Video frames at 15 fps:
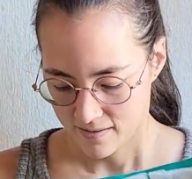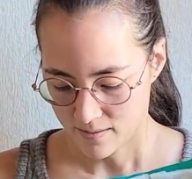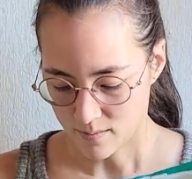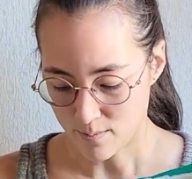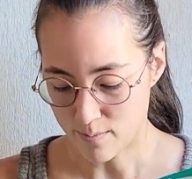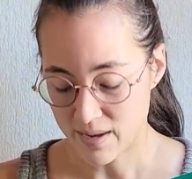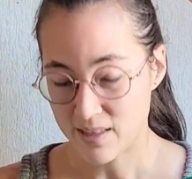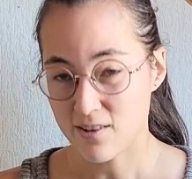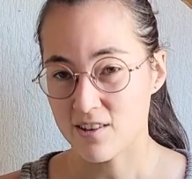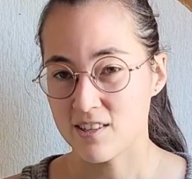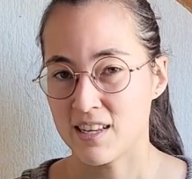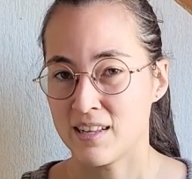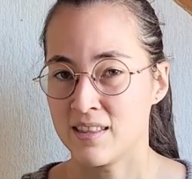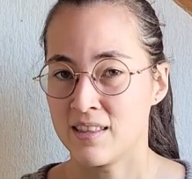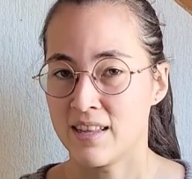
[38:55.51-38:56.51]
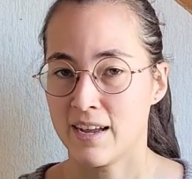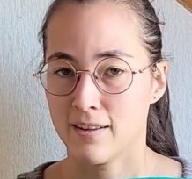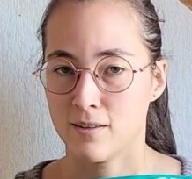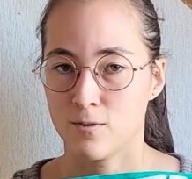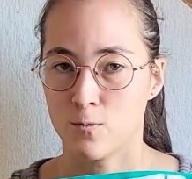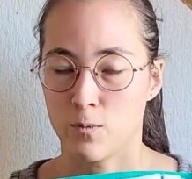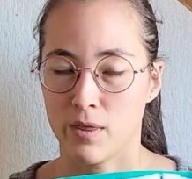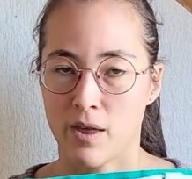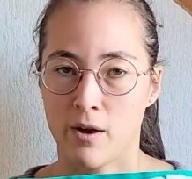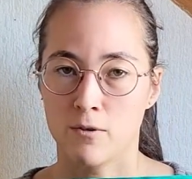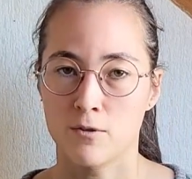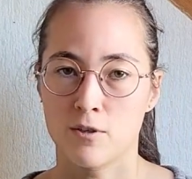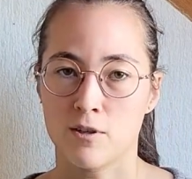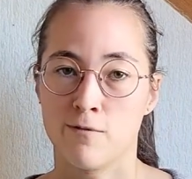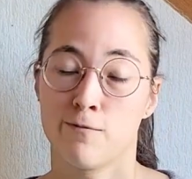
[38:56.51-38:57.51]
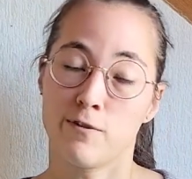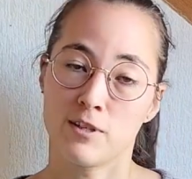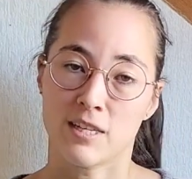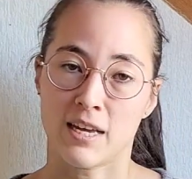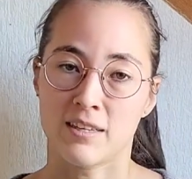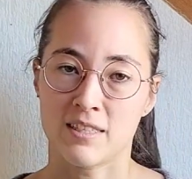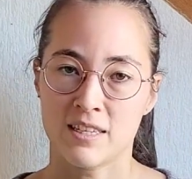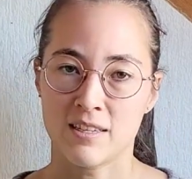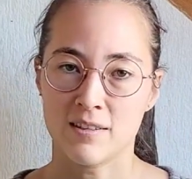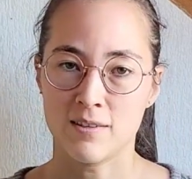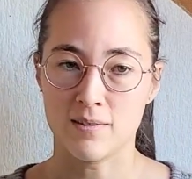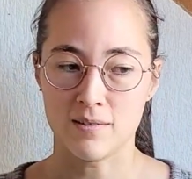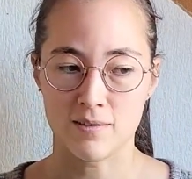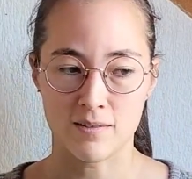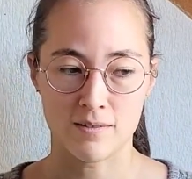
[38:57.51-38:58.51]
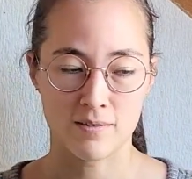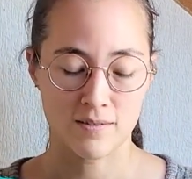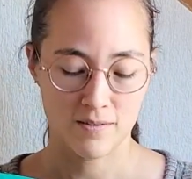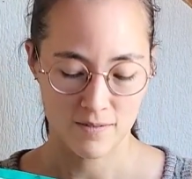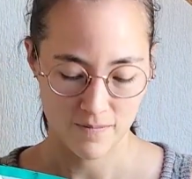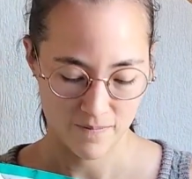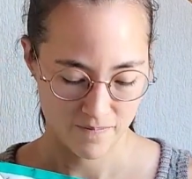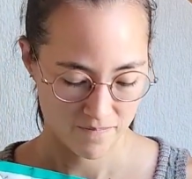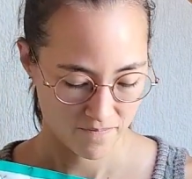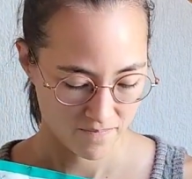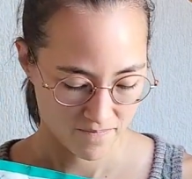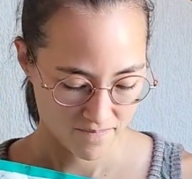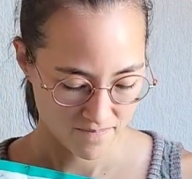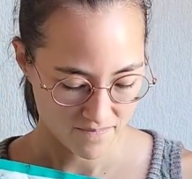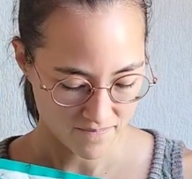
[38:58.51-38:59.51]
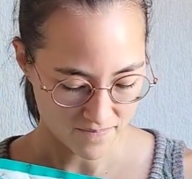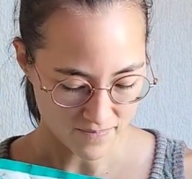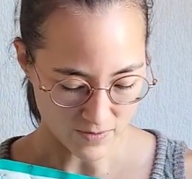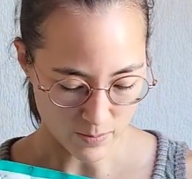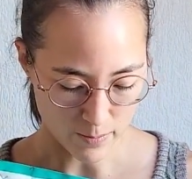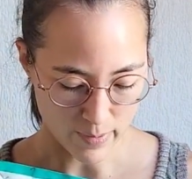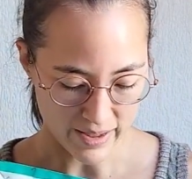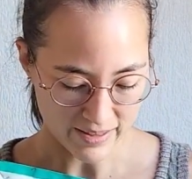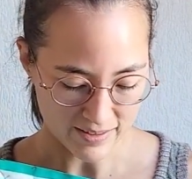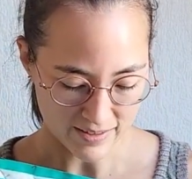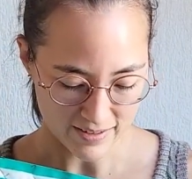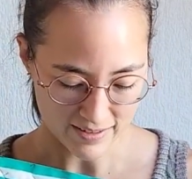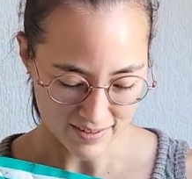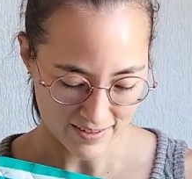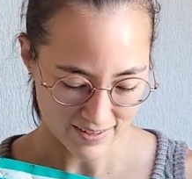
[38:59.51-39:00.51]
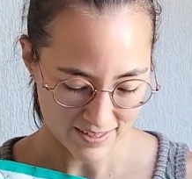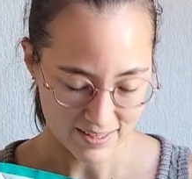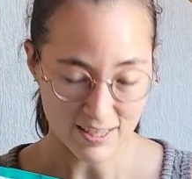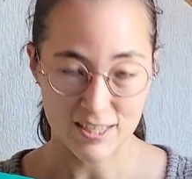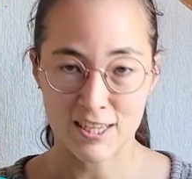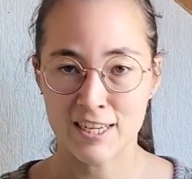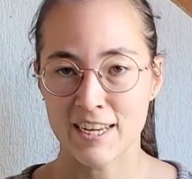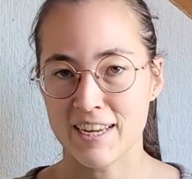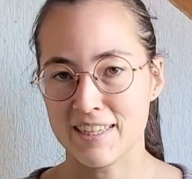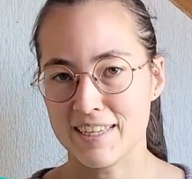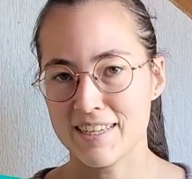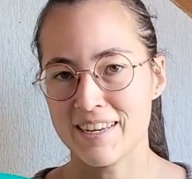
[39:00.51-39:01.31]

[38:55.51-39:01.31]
better than that without emphasizing the bad stitching I did,